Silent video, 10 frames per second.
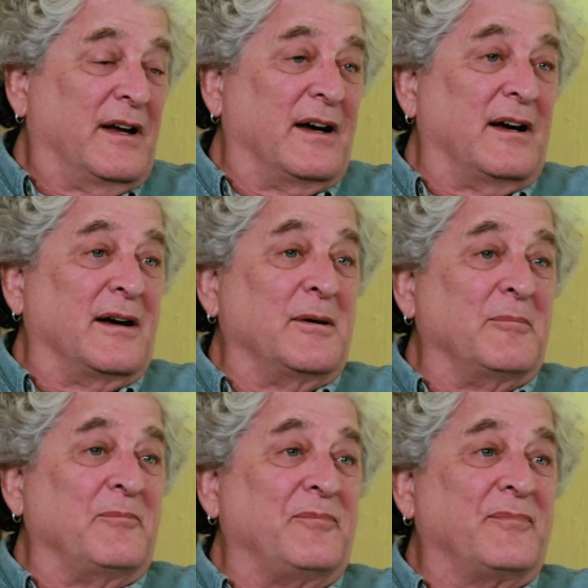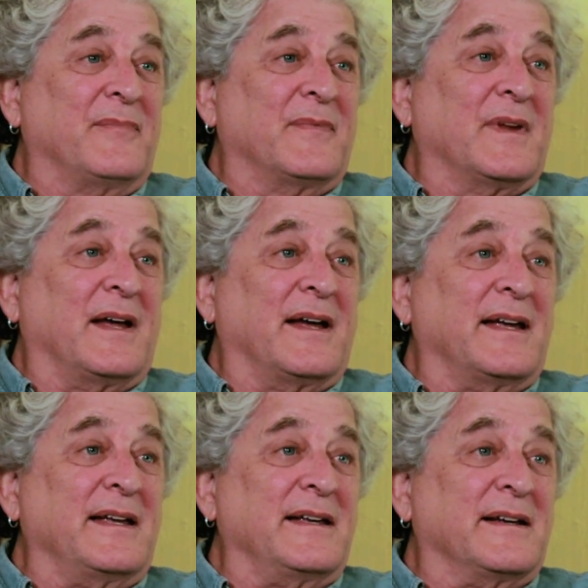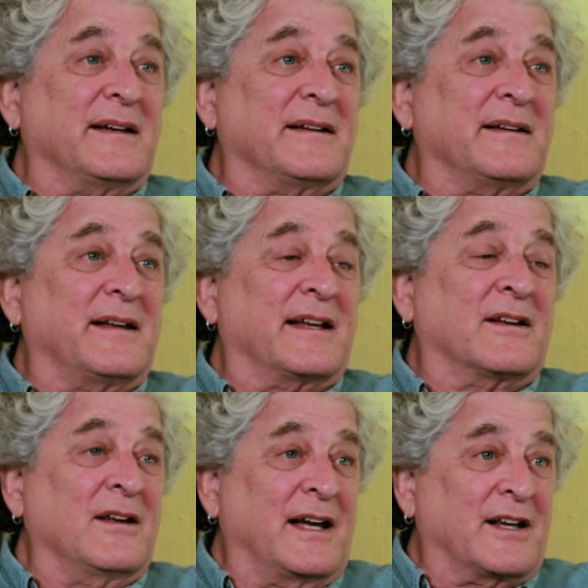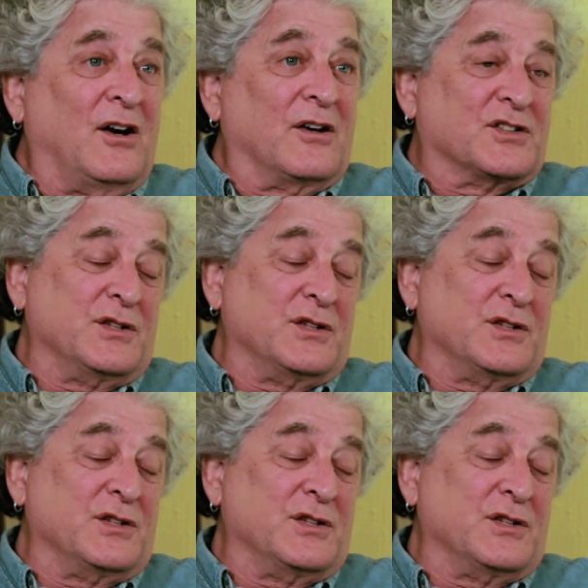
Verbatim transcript: Um, I, uh, I I called.